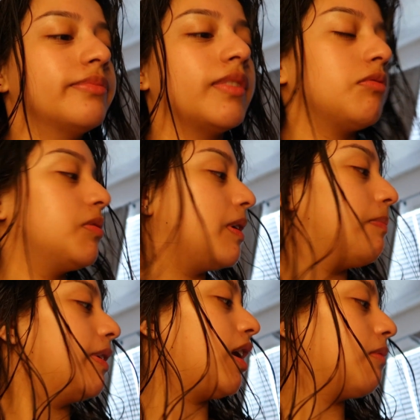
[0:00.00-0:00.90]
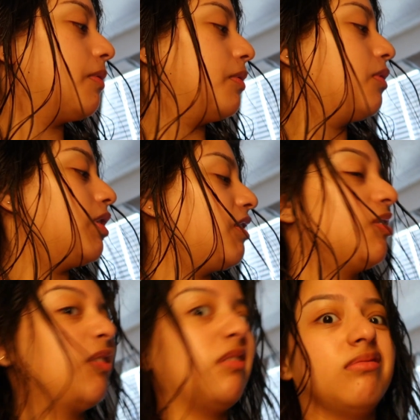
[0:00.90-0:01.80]
just about to peinar my real quick,
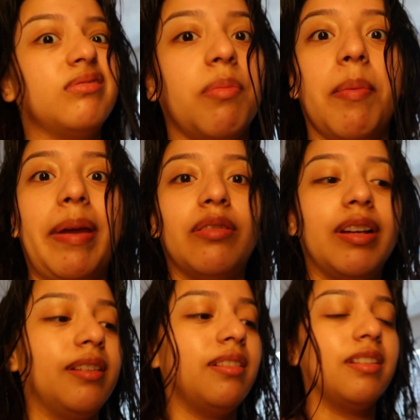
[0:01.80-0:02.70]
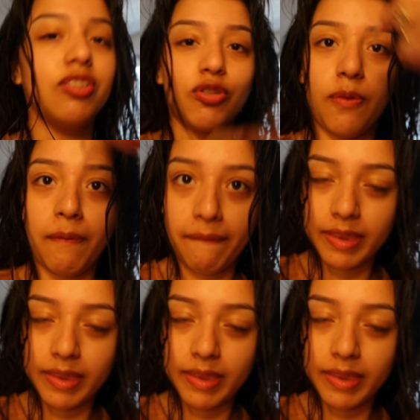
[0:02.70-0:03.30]
even though no me peino, I literally just go